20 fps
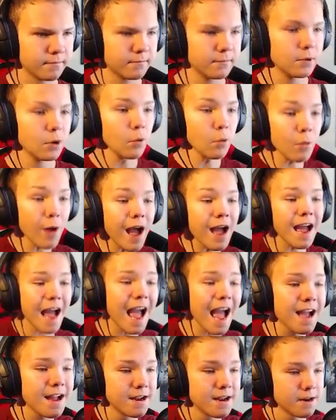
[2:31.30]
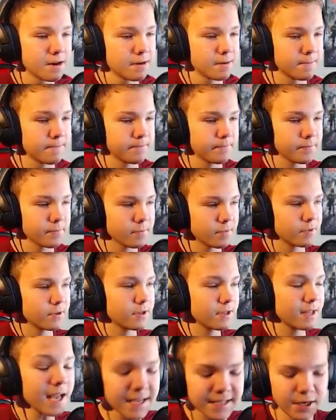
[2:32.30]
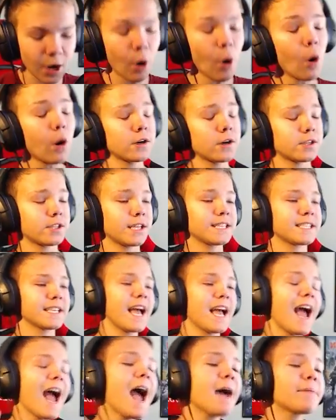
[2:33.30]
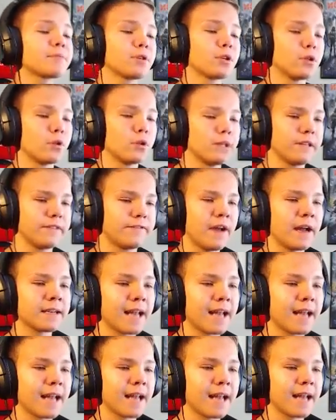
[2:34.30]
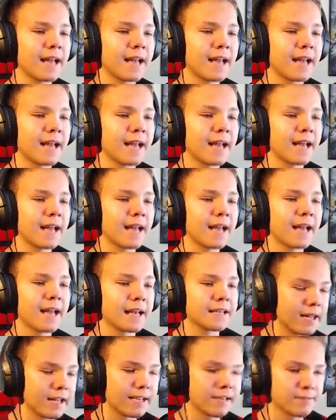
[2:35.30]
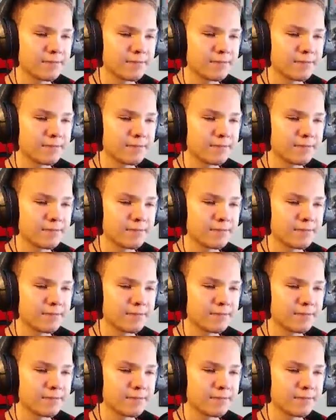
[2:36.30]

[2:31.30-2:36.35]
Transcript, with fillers: What? This horse is absolutely fantastic. So good that it's